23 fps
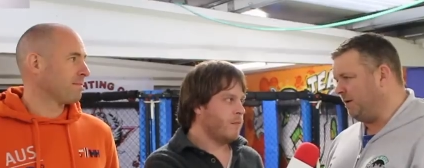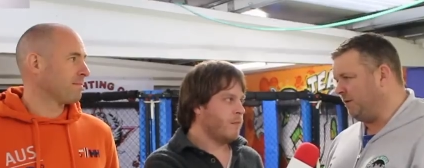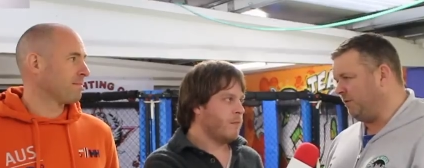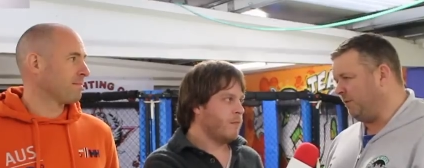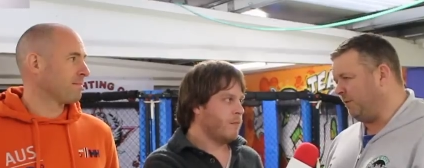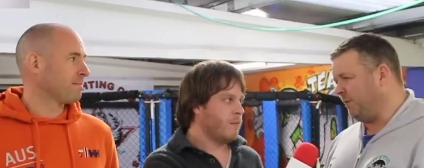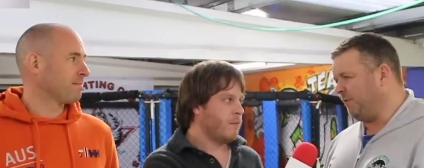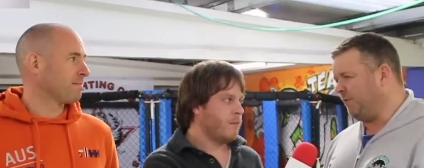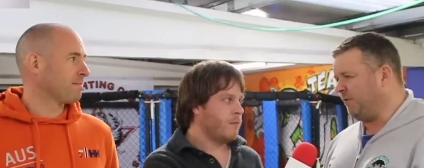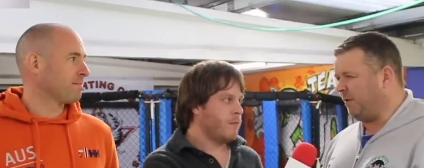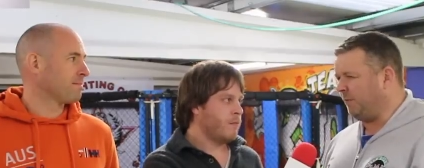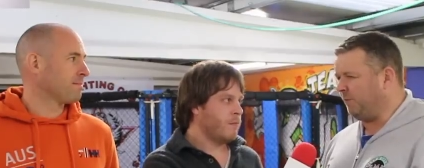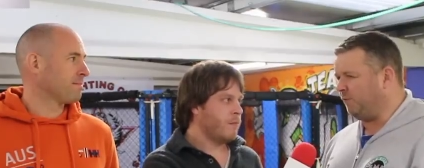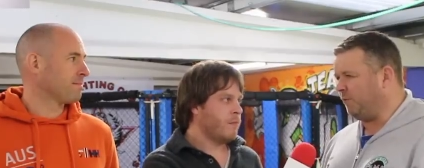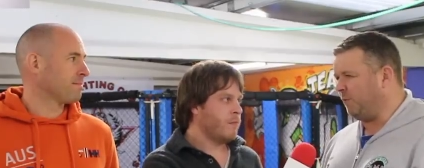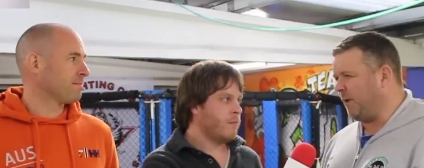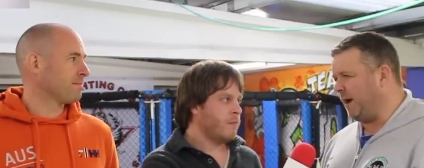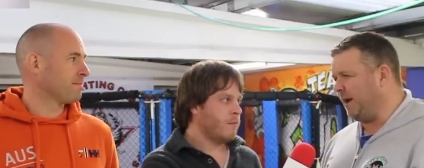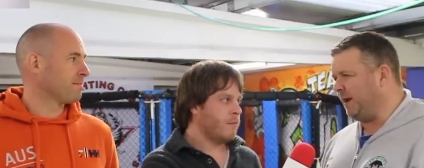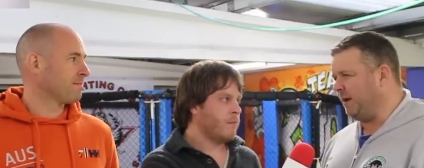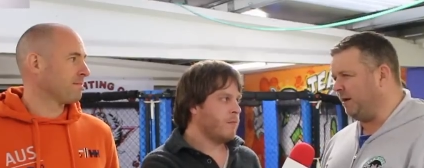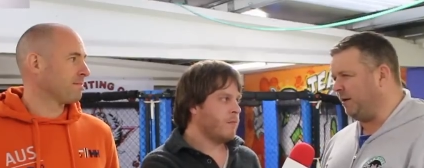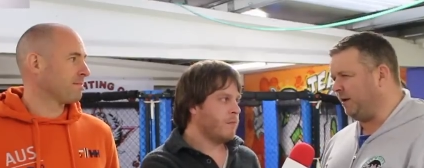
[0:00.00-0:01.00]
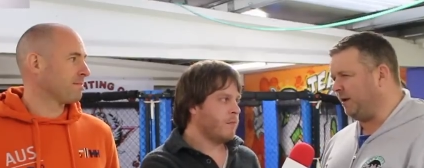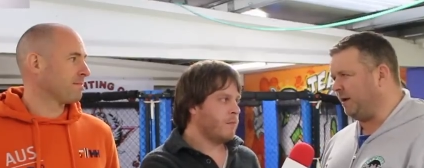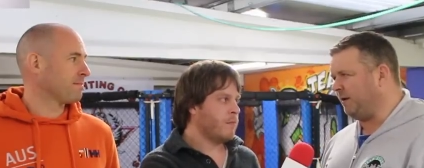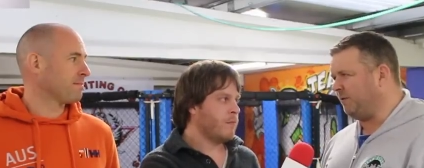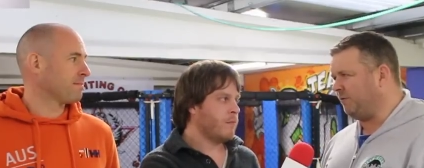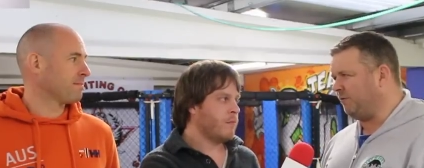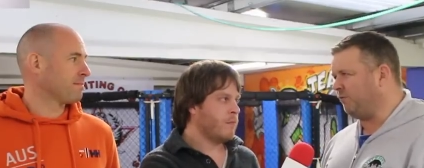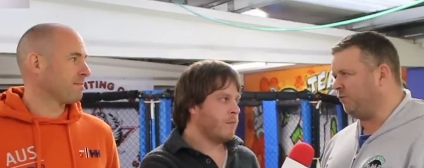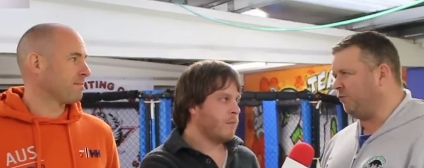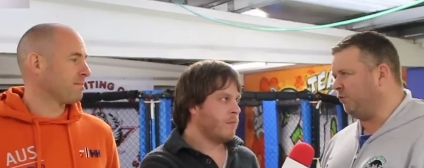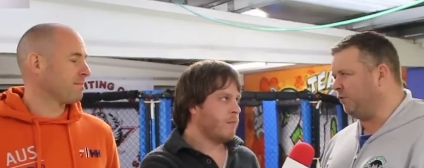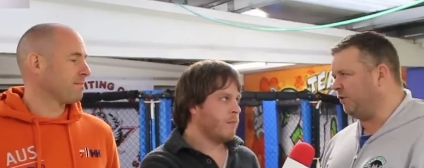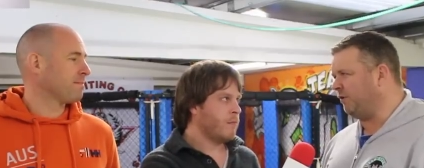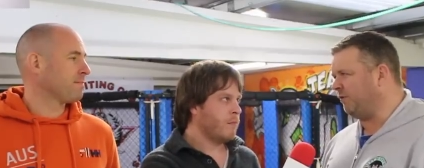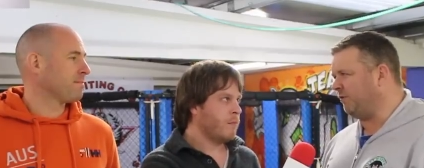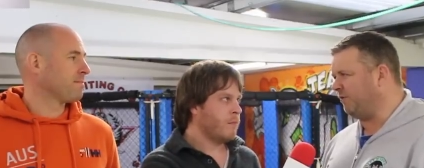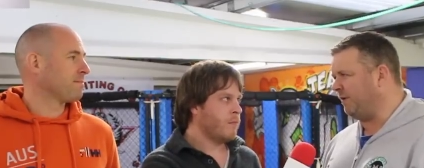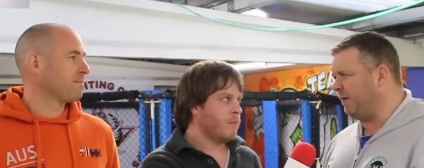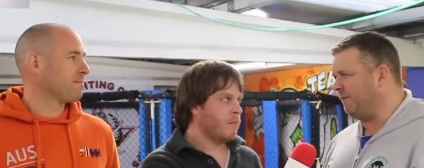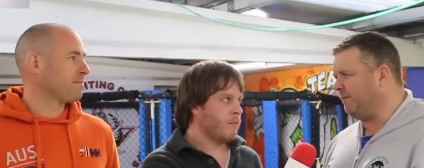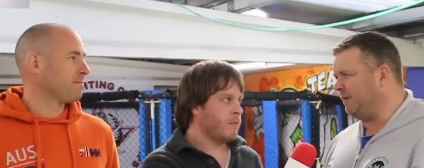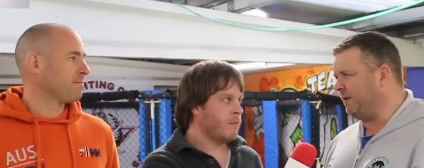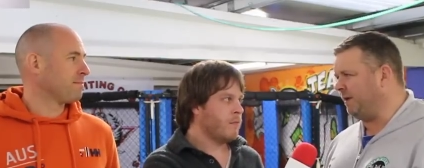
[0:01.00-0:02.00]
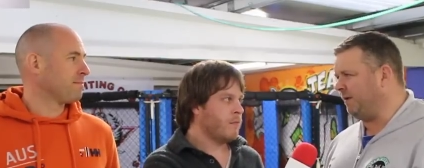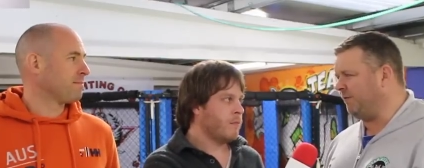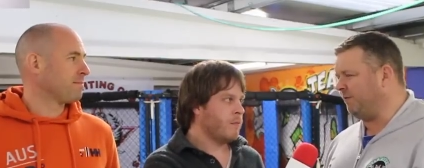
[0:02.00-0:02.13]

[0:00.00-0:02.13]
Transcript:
Speaker 1: So he's always weighing in like just under 70.